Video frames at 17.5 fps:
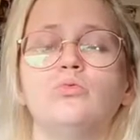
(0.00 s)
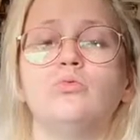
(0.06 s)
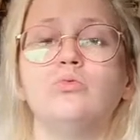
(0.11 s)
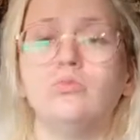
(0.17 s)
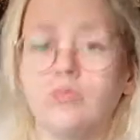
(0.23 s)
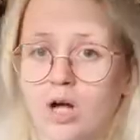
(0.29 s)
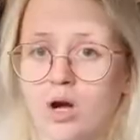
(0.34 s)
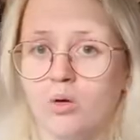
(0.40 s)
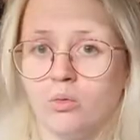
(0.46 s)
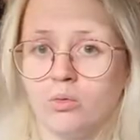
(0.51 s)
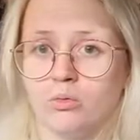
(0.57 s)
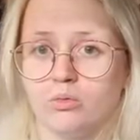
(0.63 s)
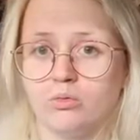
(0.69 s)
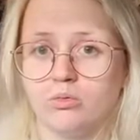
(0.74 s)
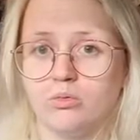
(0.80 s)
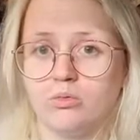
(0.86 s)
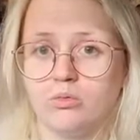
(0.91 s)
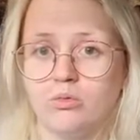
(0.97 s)
No,
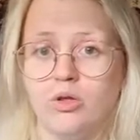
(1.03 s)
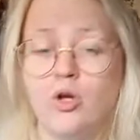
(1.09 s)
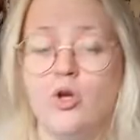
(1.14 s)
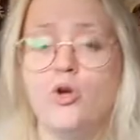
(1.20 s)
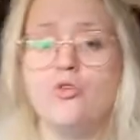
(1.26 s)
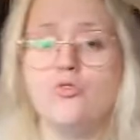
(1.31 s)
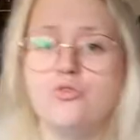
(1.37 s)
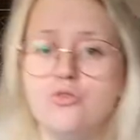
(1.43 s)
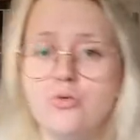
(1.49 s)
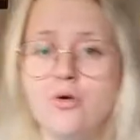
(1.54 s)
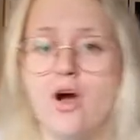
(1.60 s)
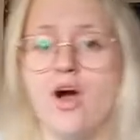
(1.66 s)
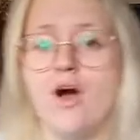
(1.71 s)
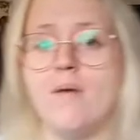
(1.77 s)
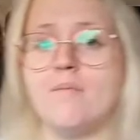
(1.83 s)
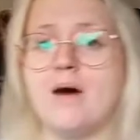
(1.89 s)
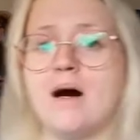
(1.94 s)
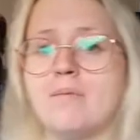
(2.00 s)
you
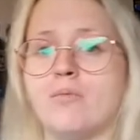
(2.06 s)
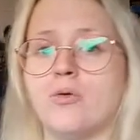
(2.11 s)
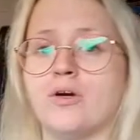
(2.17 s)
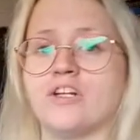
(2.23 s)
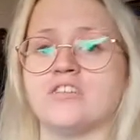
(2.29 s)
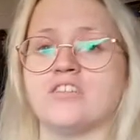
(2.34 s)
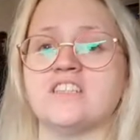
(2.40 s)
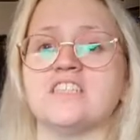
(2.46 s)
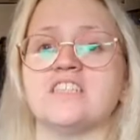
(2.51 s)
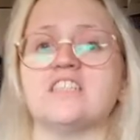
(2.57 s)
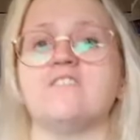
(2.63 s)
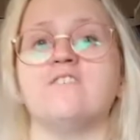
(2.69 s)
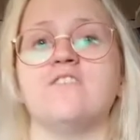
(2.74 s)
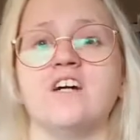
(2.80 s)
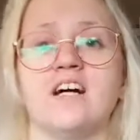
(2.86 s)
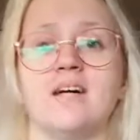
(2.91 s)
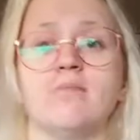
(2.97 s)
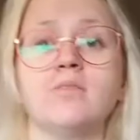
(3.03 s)
hurt my boy
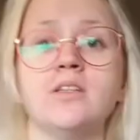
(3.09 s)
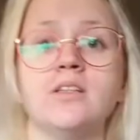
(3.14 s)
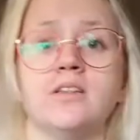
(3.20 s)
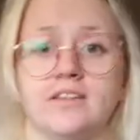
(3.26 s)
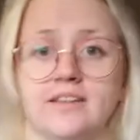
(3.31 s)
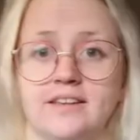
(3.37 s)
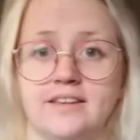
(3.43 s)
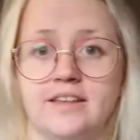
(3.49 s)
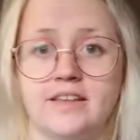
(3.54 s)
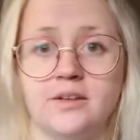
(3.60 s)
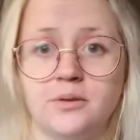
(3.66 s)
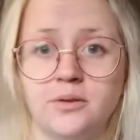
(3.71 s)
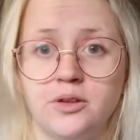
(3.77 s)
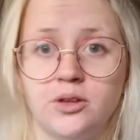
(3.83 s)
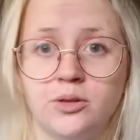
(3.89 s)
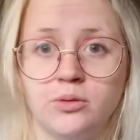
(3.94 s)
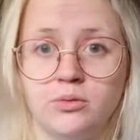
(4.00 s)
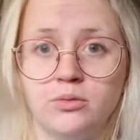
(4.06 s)
Christopher, I'm gonna kill
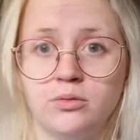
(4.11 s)
you.